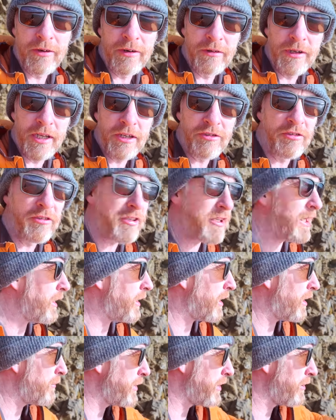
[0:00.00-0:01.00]
in relation to
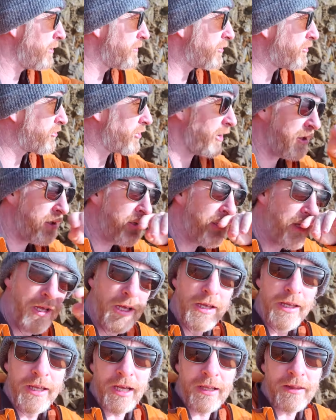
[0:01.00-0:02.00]
that. I'm here to try and
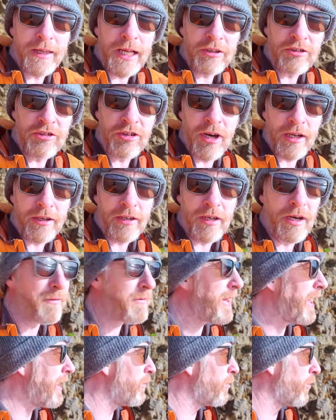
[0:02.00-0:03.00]
get that shot
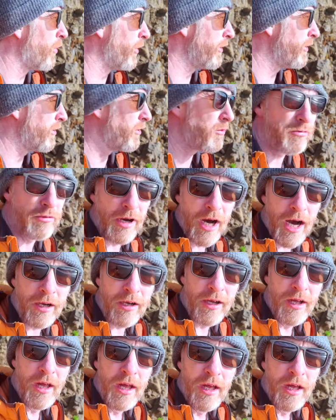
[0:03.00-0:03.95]
of that one rock.